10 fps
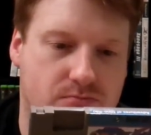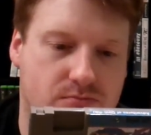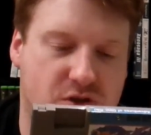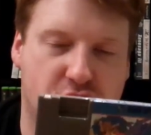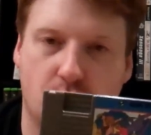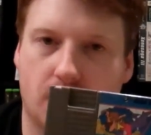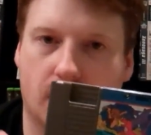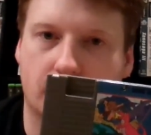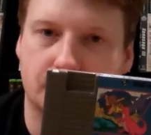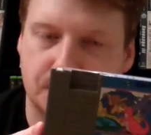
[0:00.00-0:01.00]

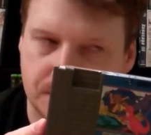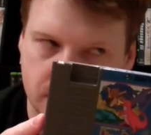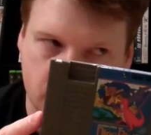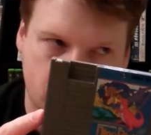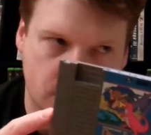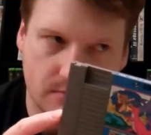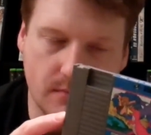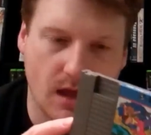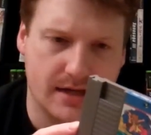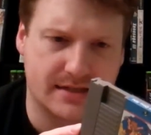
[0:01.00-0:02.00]
shooter,
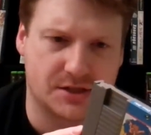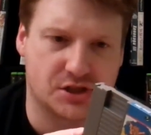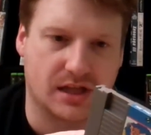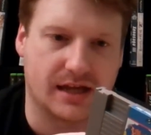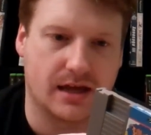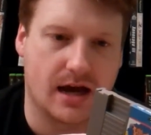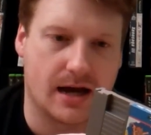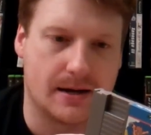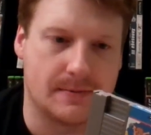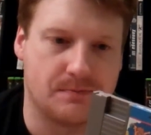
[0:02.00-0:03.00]
essentially.
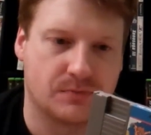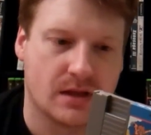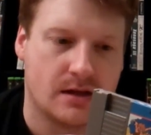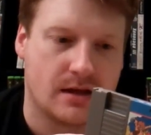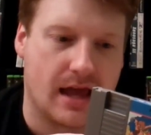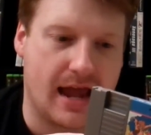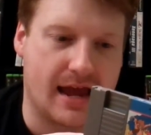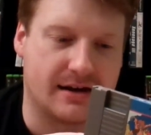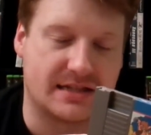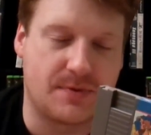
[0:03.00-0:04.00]

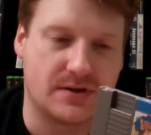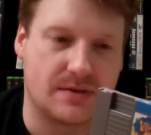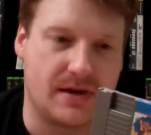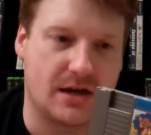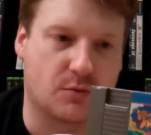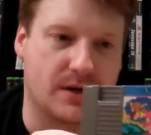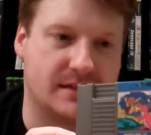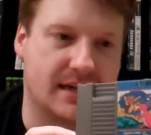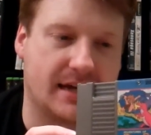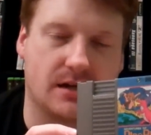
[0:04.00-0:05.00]
And it's supposed to be
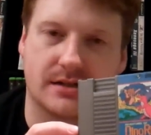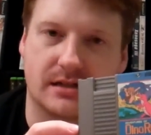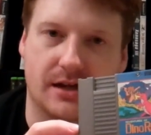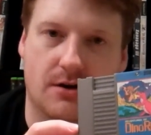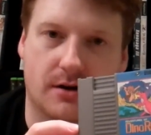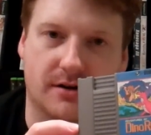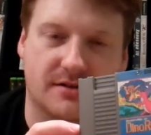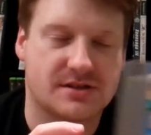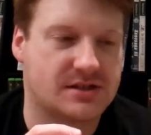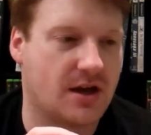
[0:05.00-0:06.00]
ridiculously hard.
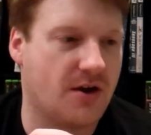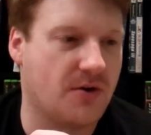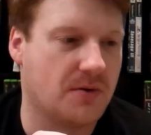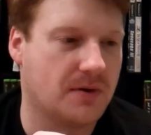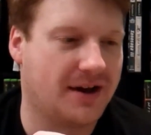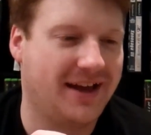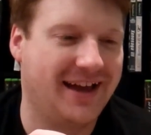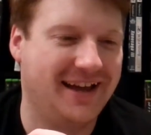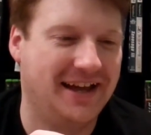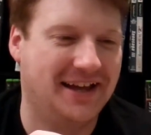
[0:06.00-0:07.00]
So
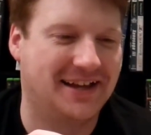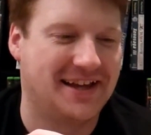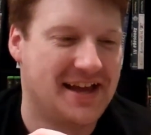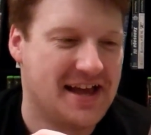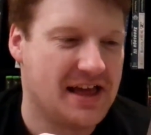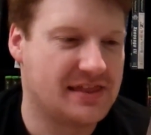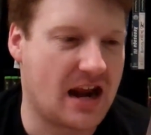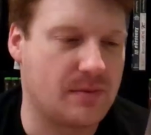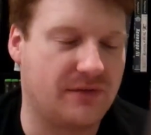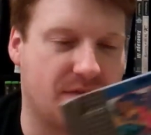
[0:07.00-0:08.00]

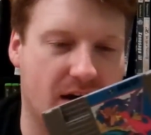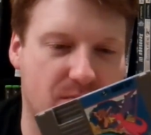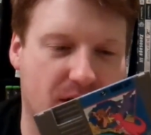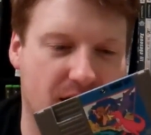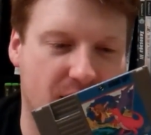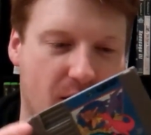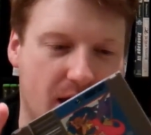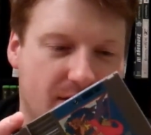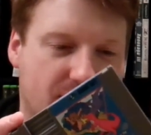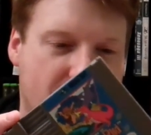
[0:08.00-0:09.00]
that'll be fun. But,
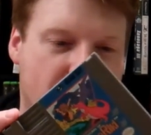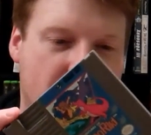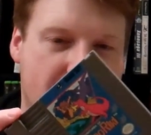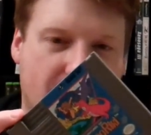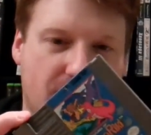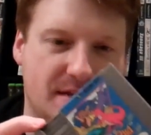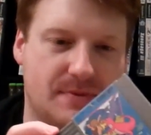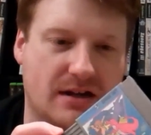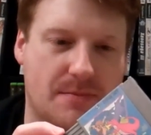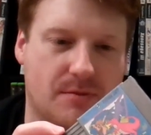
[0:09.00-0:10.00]
even if I don't like it, I only
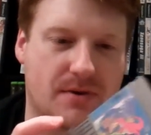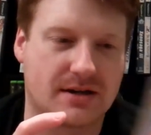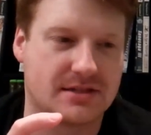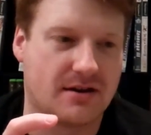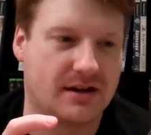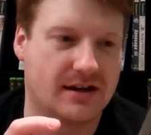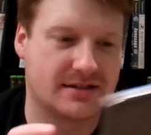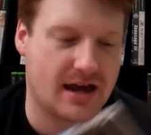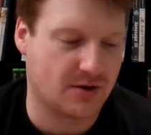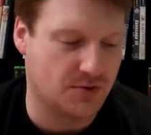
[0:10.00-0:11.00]
spent a couple bucks on it. And
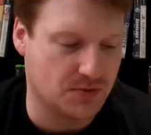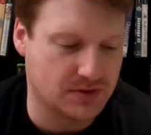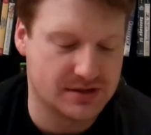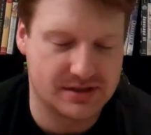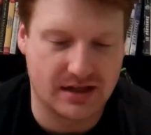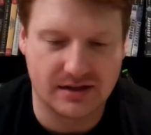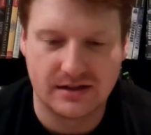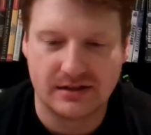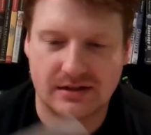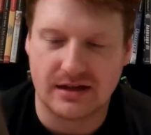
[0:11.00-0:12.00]
it's kind of cool just to,
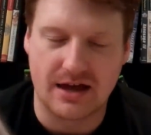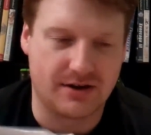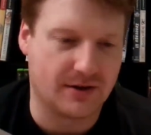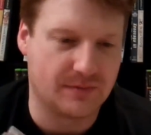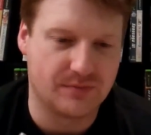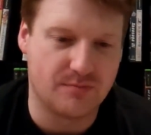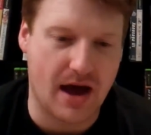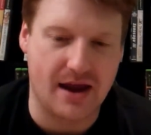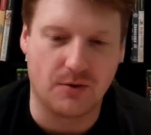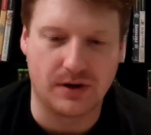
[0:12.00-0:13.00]

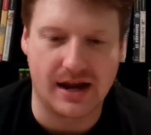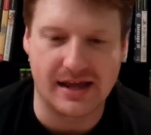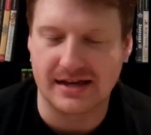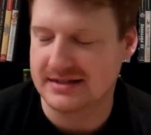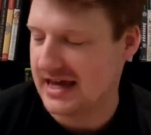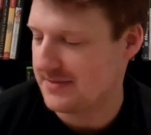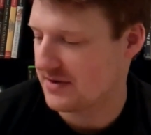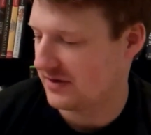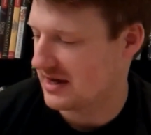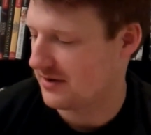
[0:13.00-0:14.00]
buy an old NES game
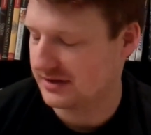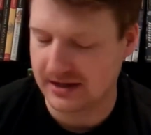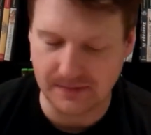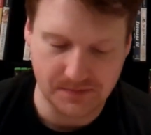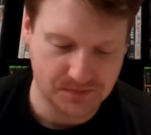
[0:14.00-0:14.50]
every now and then.